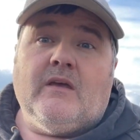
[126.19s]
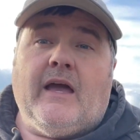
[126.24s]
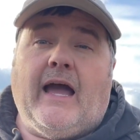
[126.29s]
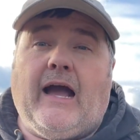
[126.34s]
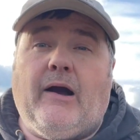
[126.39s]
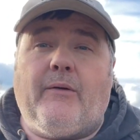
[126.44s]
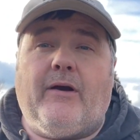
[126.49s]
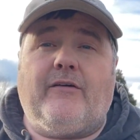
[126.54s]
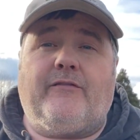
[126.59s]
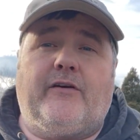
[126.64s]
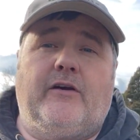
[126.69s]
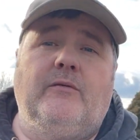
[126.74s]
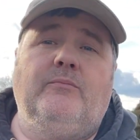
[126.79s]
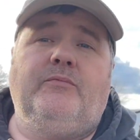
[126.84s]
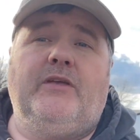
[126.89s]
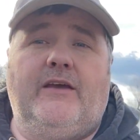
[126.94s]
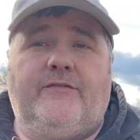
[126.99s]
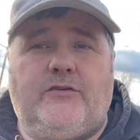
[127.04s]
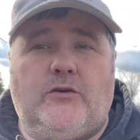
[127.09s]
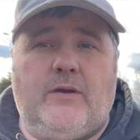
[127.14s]
However,
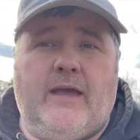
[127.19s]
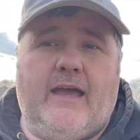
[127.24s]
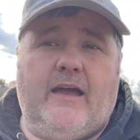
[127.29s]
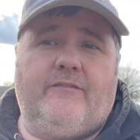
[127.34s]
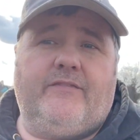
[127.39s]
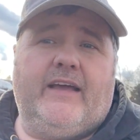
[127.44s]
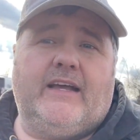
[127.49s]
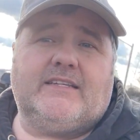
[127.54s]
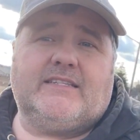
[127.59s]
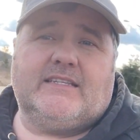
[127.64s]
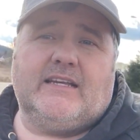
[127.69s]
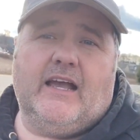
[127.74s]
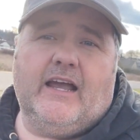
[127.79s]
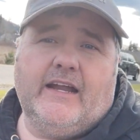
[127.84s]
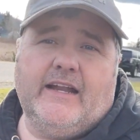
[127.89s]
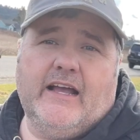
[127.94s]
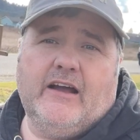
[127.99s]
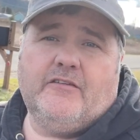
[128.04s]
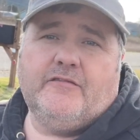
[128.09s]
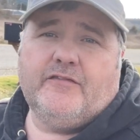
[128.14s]
if you have that
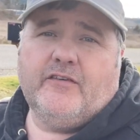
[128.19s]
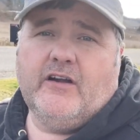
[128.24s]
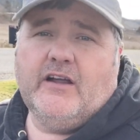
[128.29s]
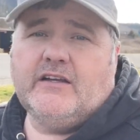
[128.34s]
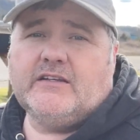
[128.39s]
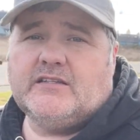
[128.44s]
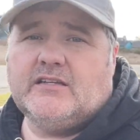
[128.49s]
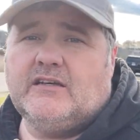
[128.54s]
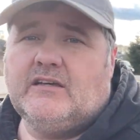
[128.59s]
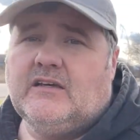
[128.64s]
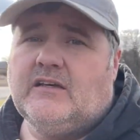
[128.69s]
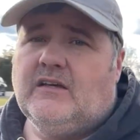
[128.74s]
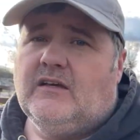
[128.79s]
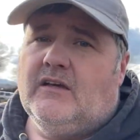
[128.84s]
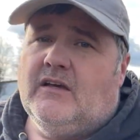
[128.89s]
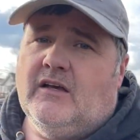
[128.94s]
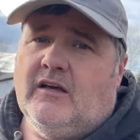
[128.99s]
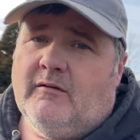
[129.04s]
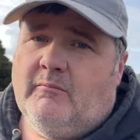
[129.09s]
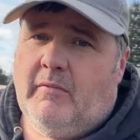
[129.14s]
sign out front,
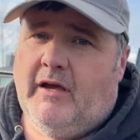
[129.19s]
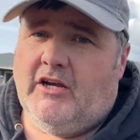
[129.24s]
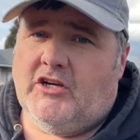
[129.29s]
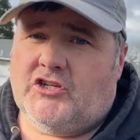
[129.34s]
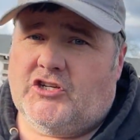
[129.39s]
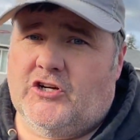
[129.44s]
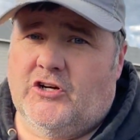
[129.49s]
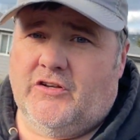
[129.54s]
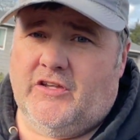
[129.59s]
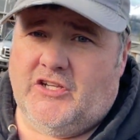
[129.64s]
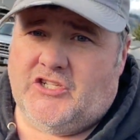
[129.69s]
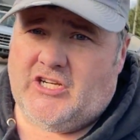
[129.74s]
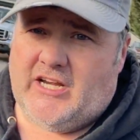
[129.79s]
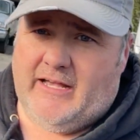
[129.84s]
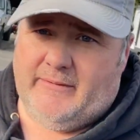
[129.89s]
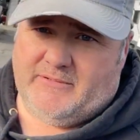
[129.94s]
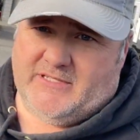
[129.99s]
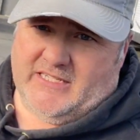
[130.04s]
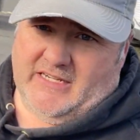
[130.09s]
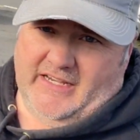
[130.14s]
make sure the
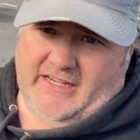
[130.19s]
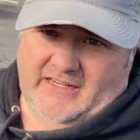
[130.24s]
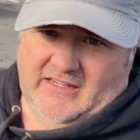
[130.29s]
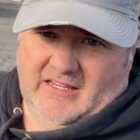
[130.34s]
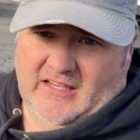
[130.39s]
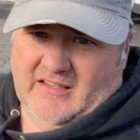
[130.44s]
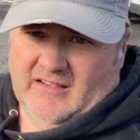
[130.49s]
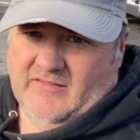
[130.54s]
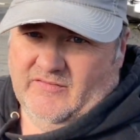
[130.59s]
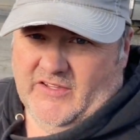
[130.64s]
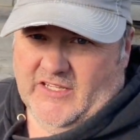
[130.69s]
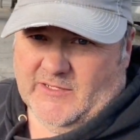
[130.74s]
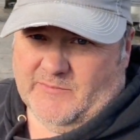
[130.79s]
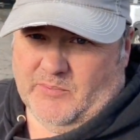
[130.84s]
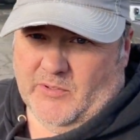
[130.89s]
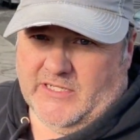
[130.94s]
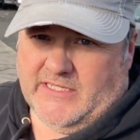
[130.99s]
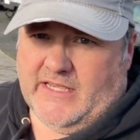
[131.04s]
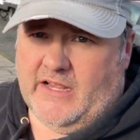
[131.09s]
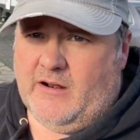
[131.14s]
job site is
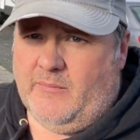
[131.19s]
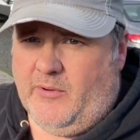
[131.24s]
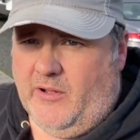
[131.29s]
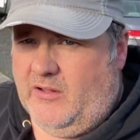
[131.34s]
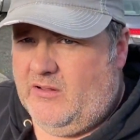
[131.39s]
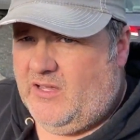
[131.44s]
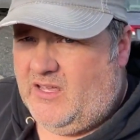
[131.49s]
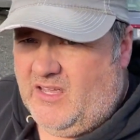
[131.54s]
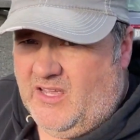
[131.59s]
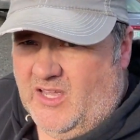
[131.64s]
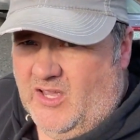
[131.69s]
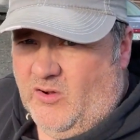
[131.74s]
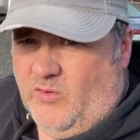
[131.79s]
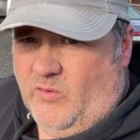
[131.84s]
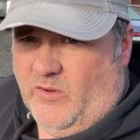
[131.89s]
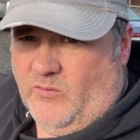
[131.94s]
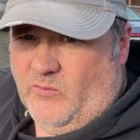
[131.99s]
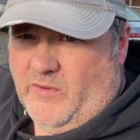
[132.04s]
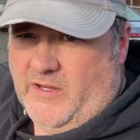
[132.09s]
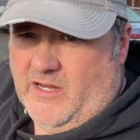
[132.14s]
presentable.
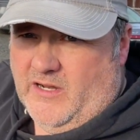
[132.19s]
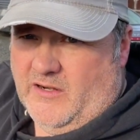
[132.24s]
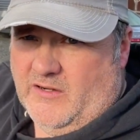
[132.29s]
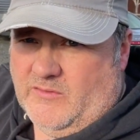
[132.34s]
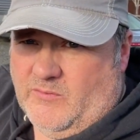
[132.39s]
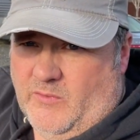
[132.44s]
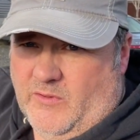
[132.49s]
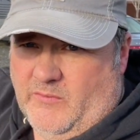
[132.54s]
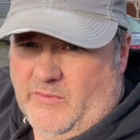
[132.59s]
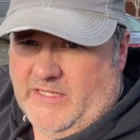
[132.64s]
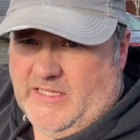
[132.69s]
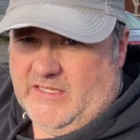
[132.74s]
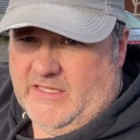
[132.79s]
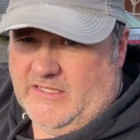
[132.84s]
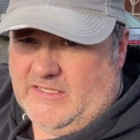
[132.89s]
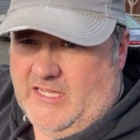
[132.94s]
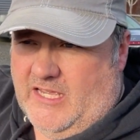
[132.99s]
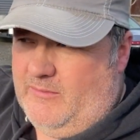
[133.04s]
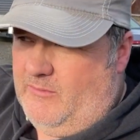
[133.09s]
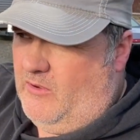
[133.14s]
When we did the
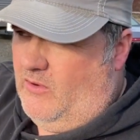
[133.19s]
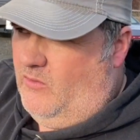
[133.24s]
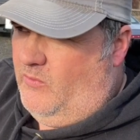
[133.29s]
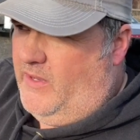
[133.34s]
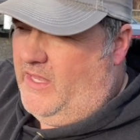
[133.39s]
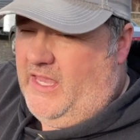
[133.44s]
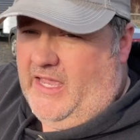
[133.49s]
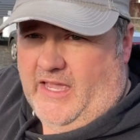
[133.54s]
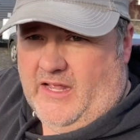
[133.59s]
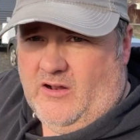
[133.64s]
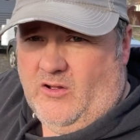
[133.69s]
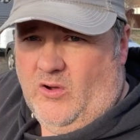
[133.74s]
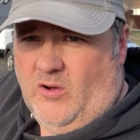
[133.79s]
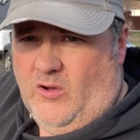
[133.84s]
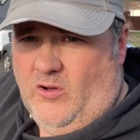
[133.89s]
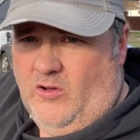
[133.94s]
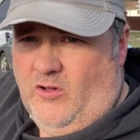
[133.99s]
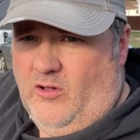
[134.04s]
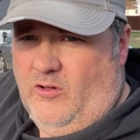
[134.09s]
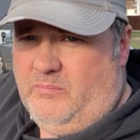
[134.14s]
demo, we had a
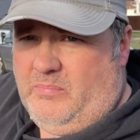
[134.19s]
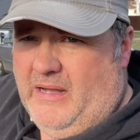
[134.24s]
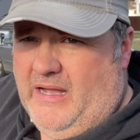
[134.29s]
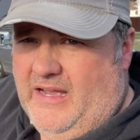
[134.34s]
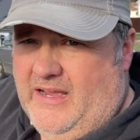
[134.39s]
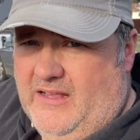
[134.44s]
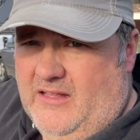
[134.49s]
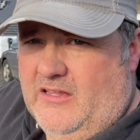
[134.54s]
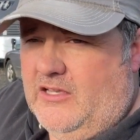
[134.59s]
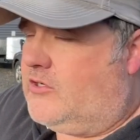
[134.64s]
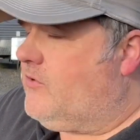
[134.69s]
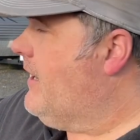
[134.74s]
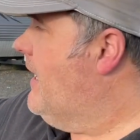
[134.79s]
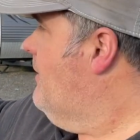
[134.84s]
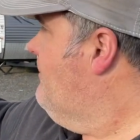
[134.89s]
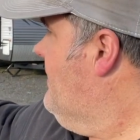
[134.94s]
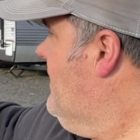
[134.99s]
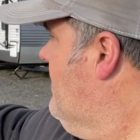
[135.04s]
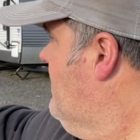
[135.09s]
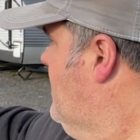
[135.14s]
whole pile of
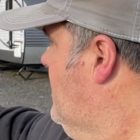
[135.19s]
crap out